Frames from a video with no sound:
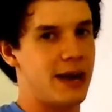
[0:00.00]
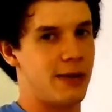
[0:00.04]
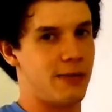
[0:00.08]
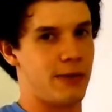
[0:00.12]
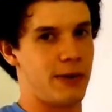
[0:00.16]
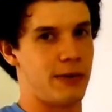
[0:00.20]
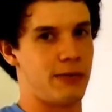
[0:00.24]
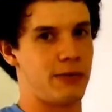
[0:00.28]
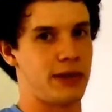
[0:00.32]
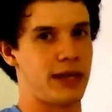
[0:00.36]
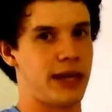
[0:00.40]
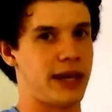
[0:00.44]
and
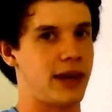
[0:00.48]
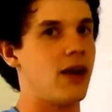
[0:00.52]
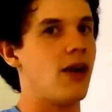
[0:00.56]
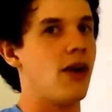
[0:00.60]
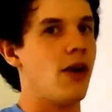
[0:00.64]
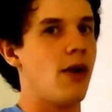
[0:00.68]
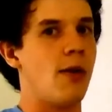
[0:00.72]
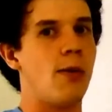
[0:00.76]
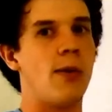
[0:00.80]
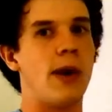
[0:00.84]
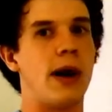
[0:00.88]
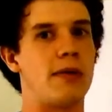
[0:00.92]
we were like,
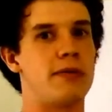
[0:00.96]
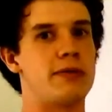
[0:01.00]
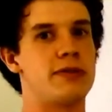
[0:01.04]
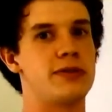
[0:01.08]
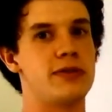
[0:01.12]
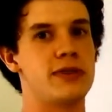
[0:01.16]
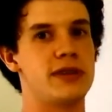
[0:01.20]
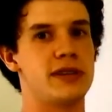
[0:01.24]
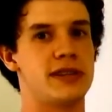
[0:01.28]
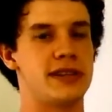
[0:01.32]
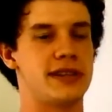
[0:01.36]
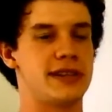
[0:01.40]
why would
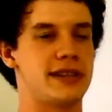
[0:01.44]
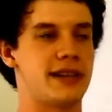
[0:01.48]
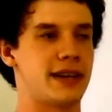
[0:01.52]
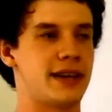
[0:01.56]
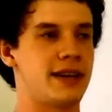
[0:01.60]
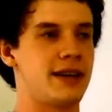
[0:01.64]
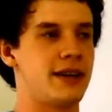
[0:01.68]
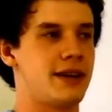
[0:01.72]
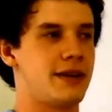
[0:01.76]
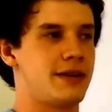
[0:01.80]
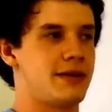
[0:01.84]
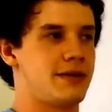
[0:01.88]
you do this? He's
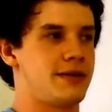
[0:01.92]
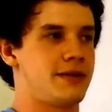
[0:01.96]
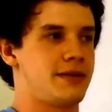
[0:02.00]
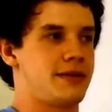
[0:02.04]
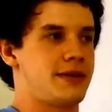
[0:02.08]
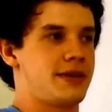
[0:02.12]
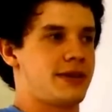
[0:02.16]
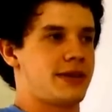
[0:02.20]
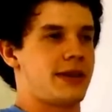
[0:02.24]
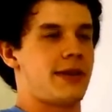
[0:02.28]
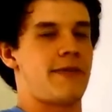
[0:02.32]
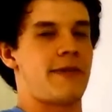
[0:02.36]
like,
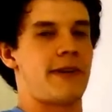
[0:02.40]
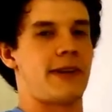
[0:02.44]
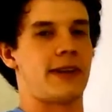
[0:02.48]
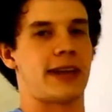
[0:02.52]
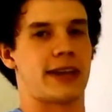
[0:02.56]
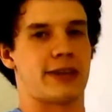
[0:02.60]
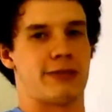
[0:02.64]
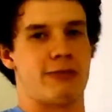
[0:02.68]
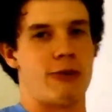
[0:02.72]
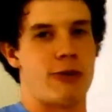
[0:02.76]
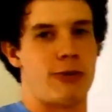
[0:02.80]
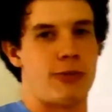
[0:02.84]
because I felt
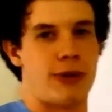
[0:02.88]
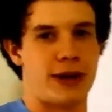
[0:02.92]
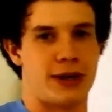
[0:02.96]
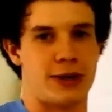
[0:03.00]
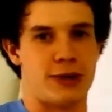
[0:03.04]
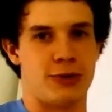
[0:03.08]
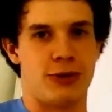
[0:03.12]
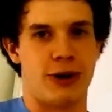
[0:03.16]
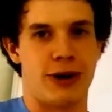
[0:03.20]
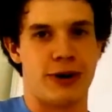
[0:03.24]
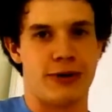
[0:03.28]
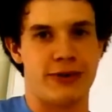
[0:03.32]
like throwing away
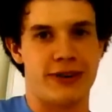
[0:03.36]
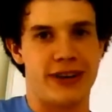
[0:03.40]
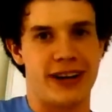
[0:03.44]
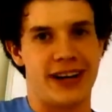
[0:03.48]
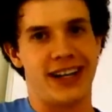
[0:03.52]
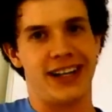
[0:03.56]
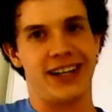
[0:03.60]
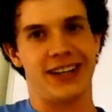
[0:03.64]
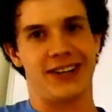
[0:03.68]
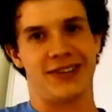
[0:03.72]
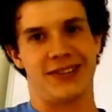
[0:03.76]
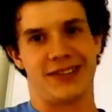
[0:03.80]

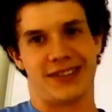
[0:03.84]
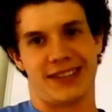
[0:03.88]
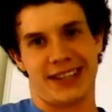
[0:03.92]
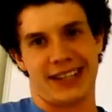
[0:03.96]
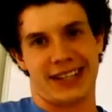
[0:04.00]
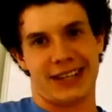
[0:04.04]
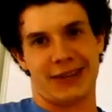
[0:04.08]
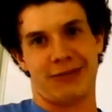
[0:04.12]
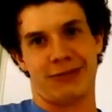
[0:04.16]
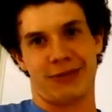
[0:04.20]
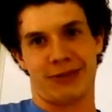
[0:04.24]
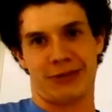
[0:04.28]
$200.
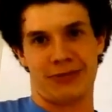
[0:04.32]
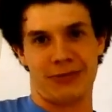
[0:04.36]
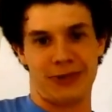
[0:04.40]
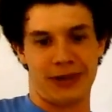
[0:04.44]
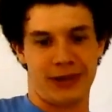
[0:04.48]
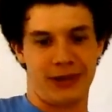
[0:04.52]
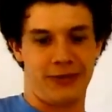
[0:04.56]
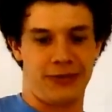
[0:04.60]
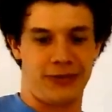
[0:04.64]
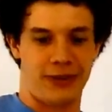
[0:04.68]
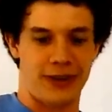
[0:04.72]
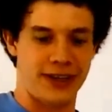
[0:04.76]
Like, it was a
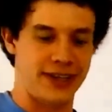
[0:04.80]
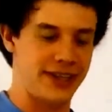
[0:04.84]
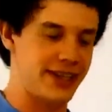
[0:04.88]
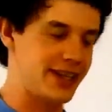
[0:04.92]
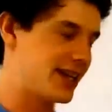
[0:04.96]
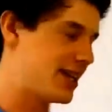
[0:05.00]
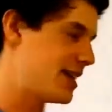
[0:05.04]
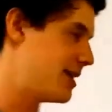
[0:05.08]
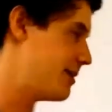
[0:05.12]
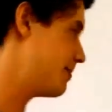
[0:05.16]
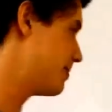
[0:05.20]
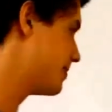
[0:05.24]
real fun
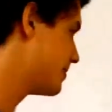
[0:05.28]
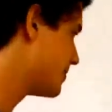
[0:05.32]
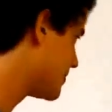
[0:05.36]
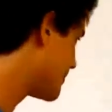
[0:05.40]
time.